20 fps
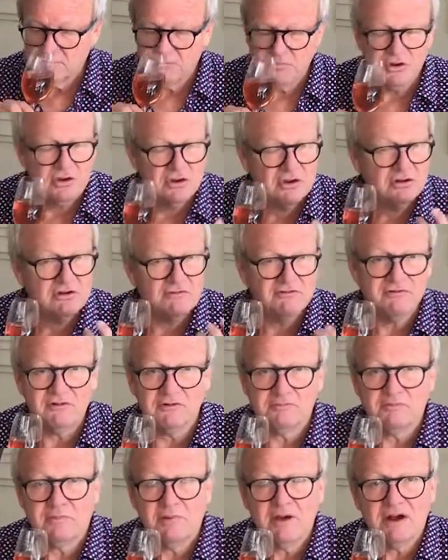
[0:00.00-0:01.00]

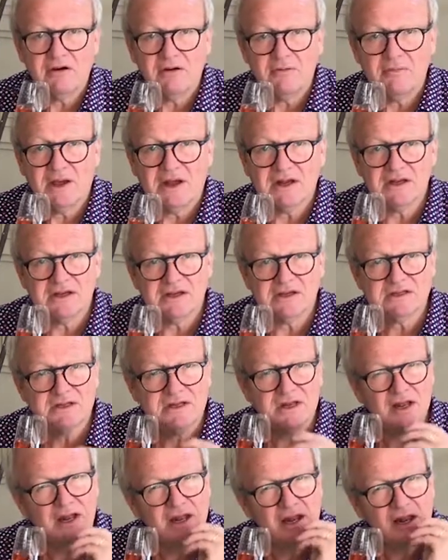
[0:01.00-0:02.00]
Beautiful aromatics,
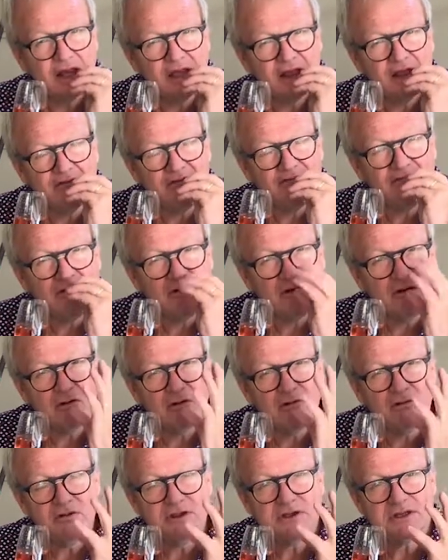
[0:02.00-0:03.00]
nearly like a
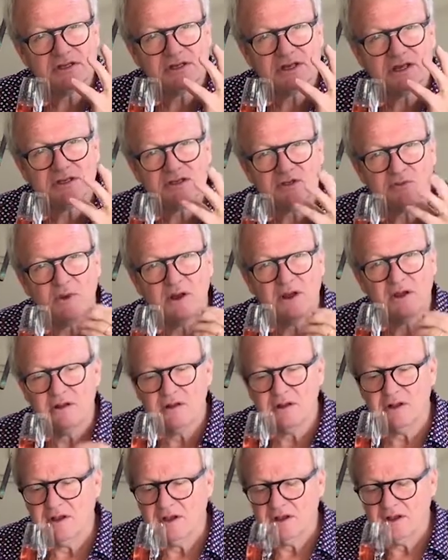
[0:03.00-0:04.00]
floralness as
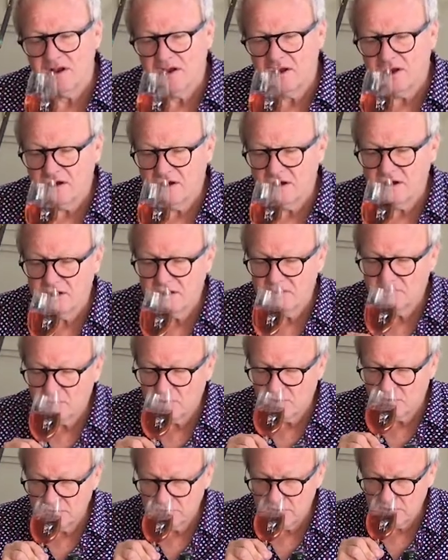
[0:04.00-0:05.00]
well
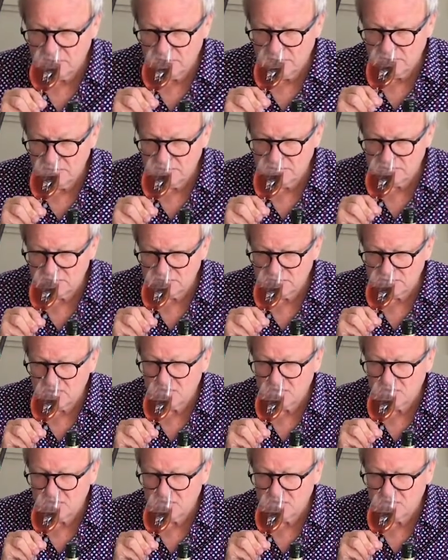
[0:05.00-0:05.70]
on the nose.